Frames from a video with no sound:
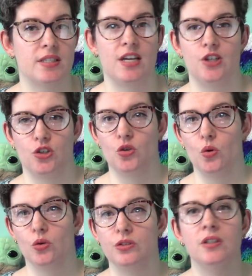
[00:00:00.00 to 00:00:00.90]
I just
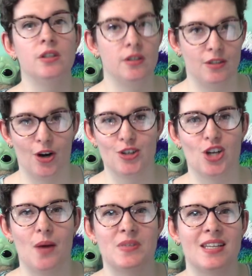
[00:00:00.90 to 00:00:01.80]
Googled yarn
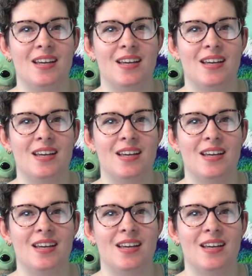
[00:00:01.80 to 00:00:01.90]
shops,